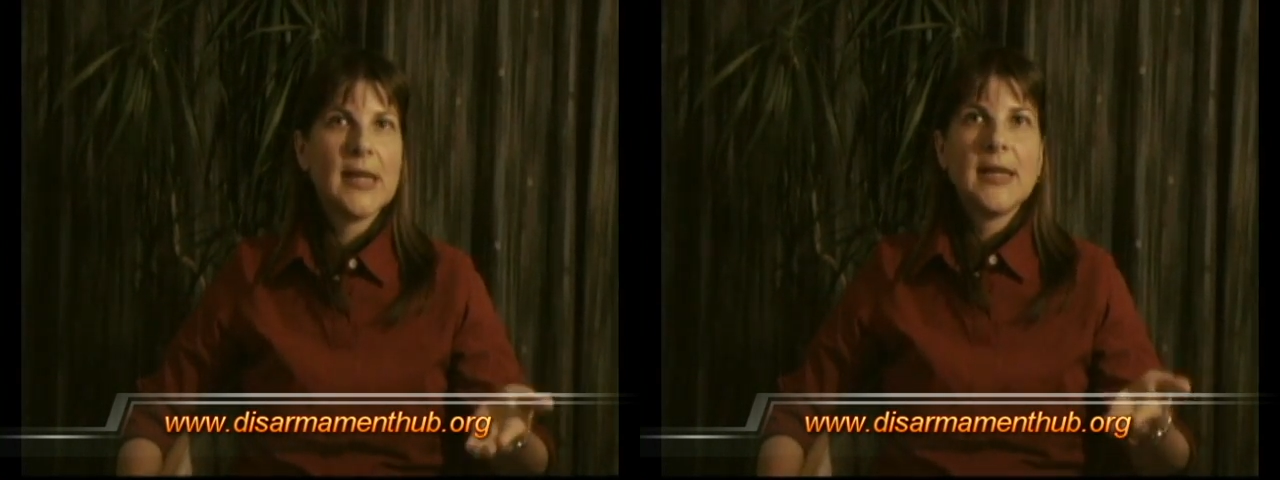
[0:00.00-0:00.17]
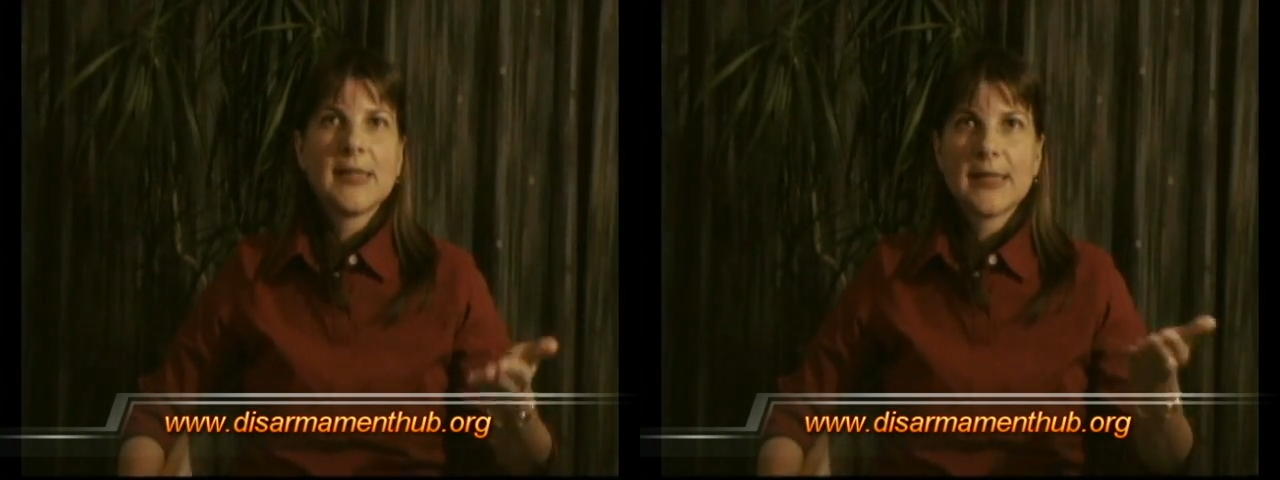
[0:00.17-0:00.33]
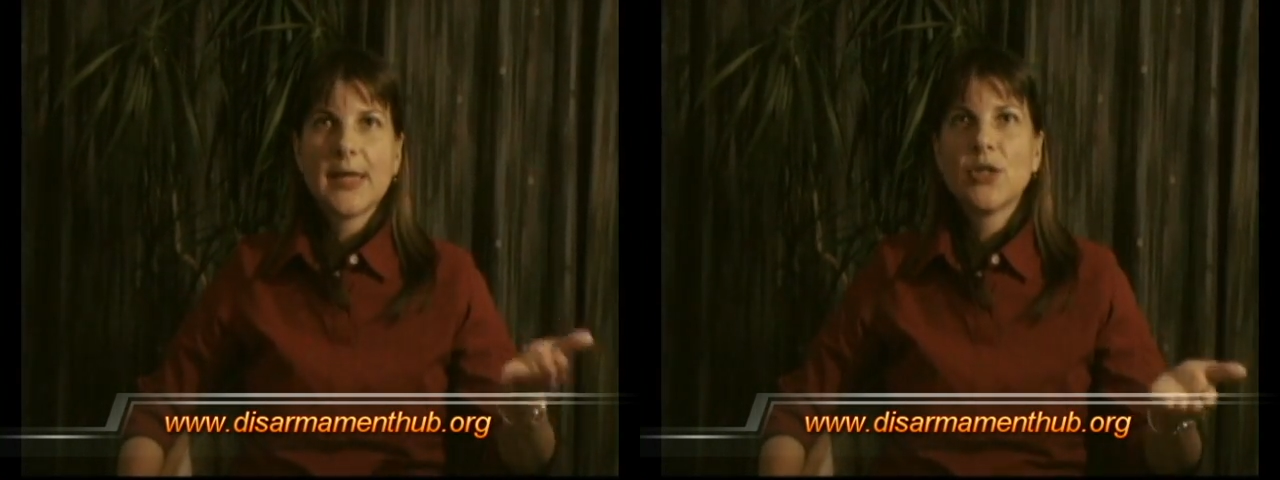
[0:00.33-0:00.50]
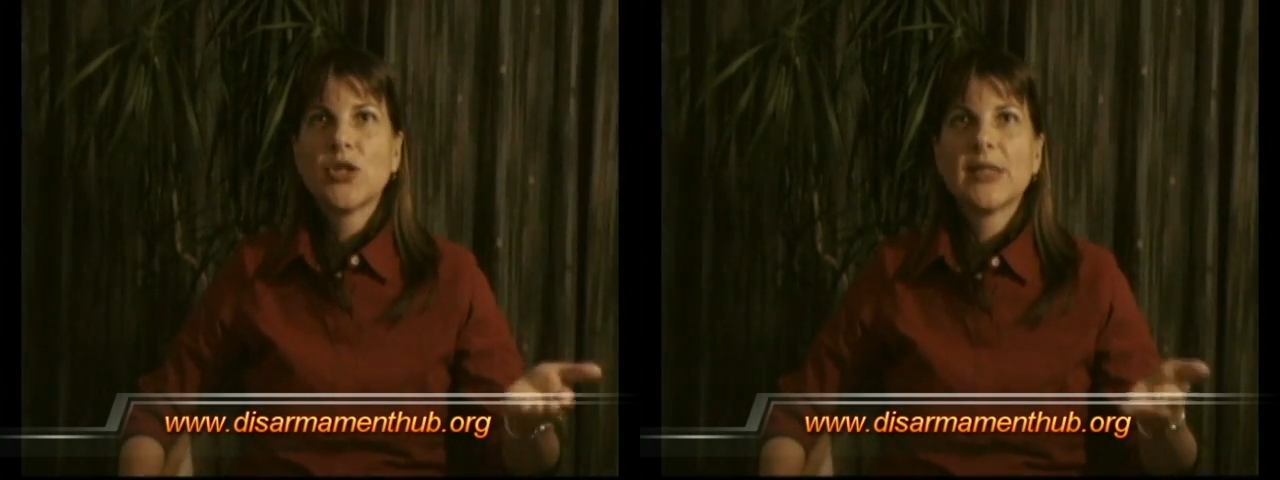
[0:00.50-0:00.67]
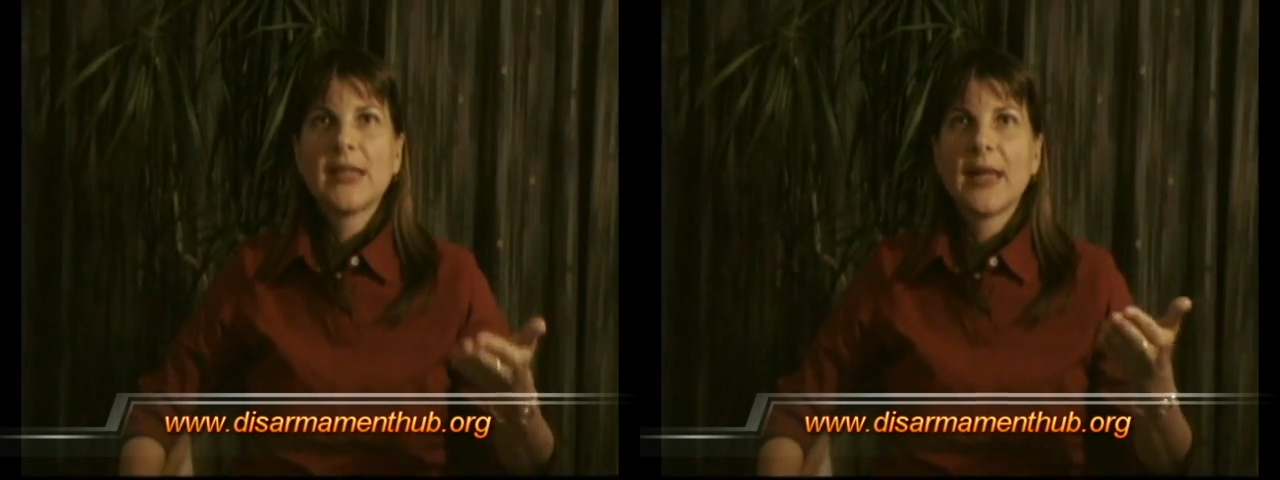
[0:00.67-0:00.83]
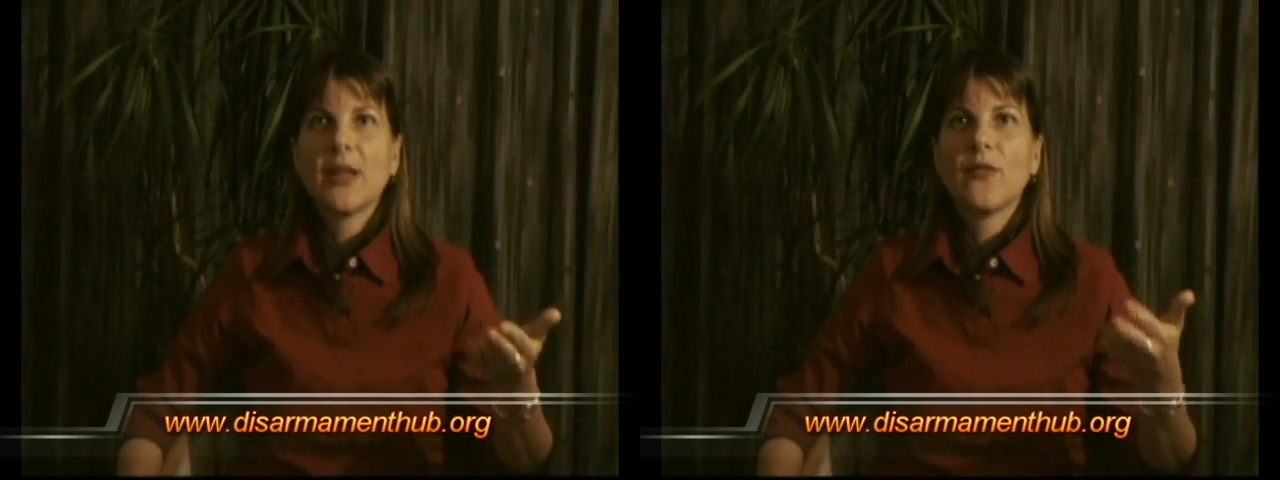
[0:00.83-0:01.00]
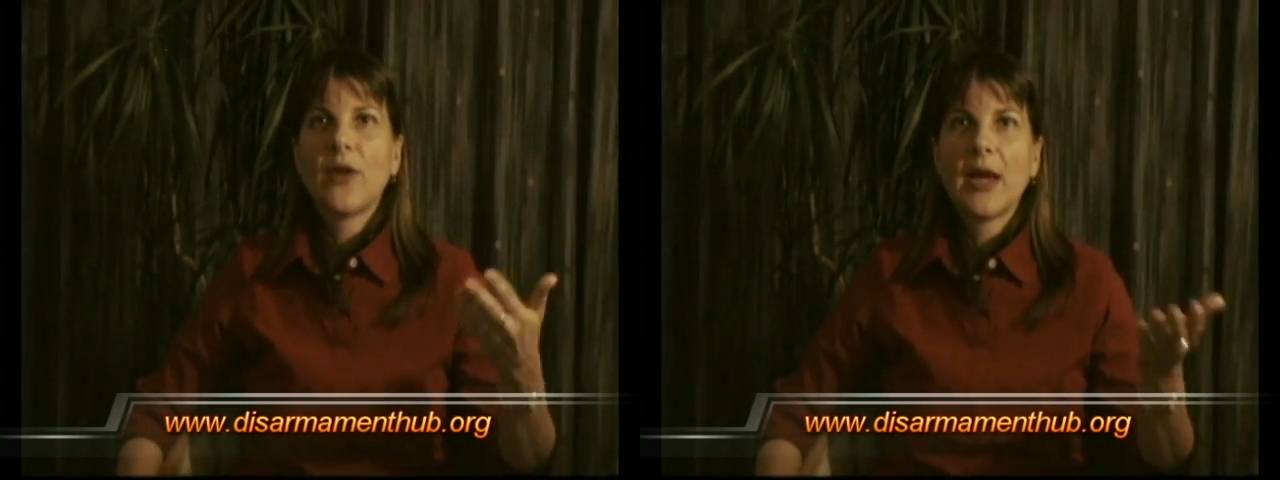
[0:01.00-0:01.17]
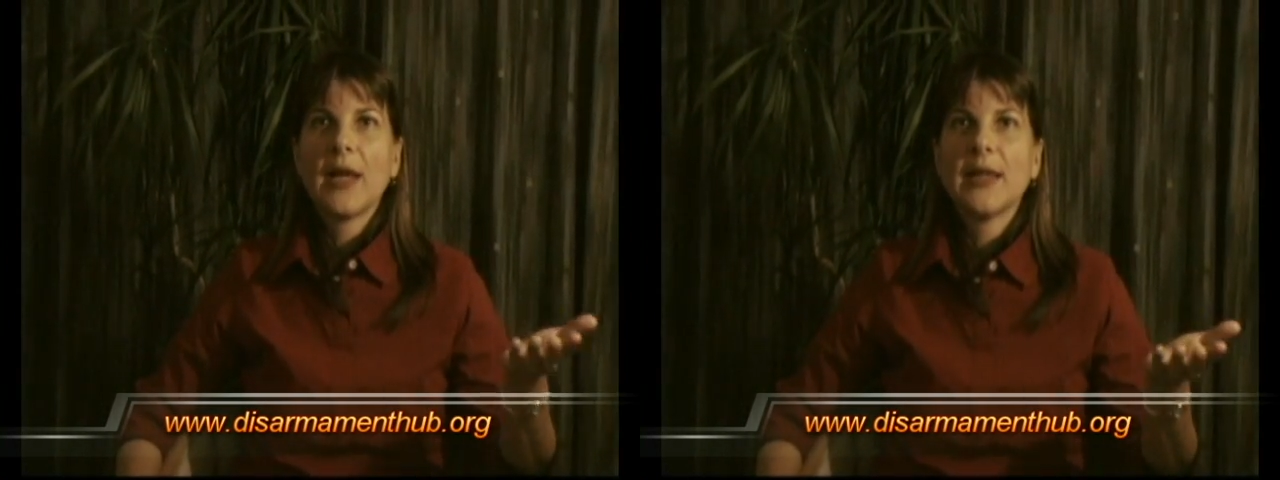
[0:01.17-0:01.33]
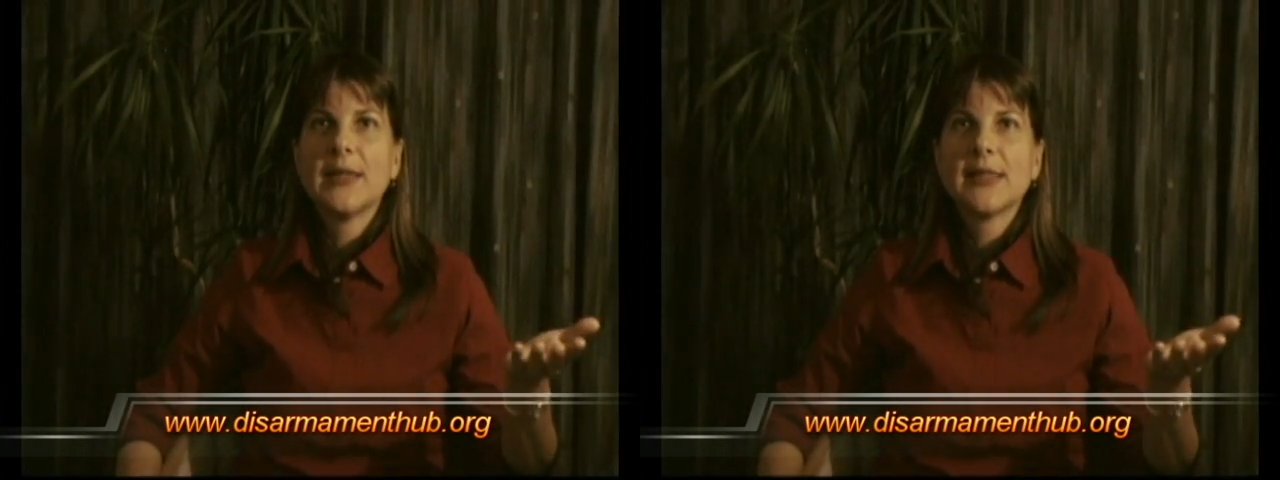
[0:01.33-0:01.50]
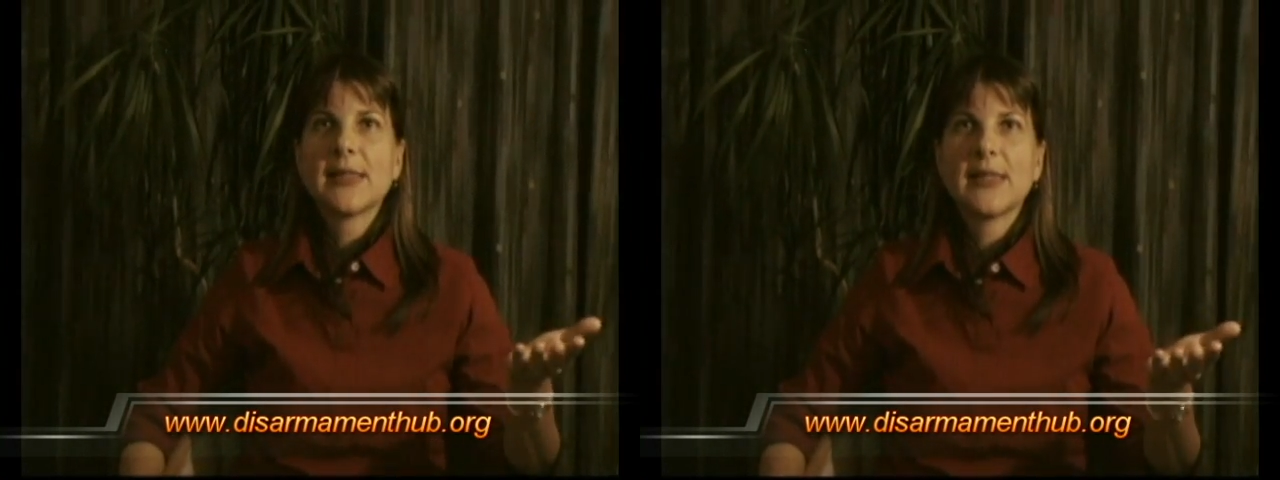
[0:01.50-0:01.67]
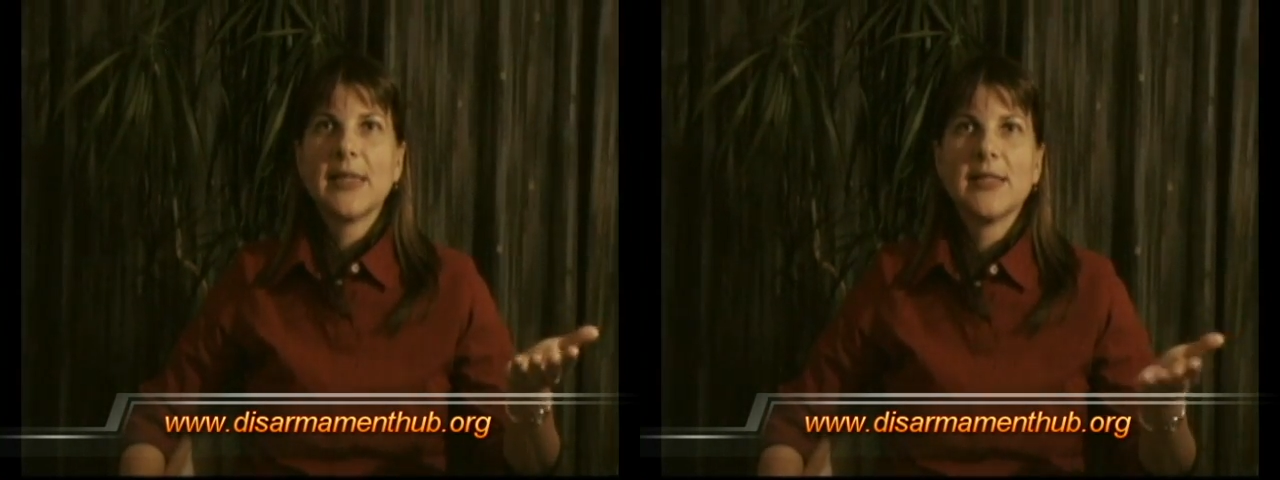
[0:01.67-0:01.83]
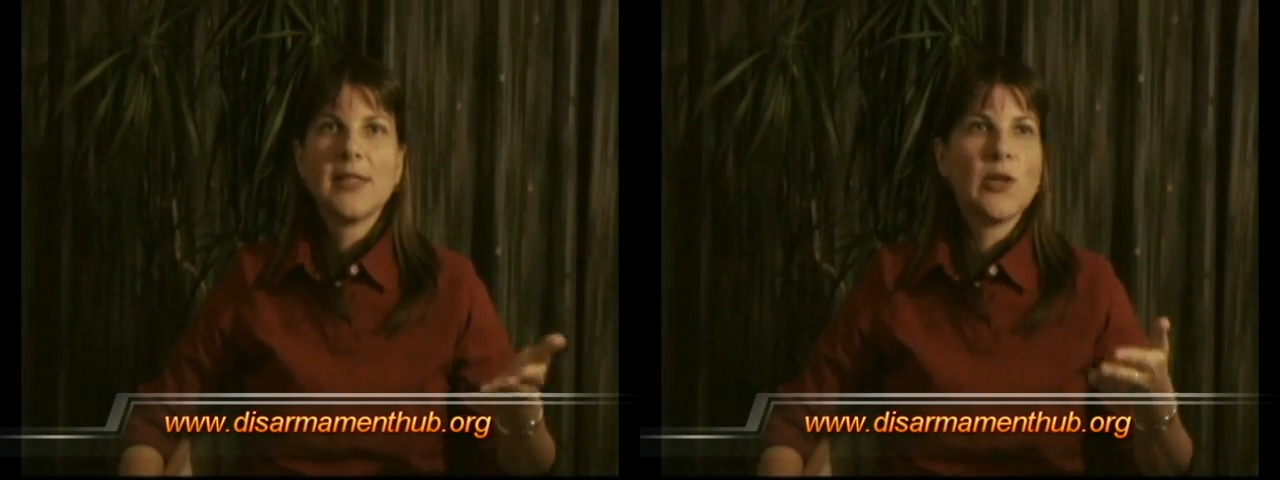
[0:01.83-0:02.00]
such as that violence is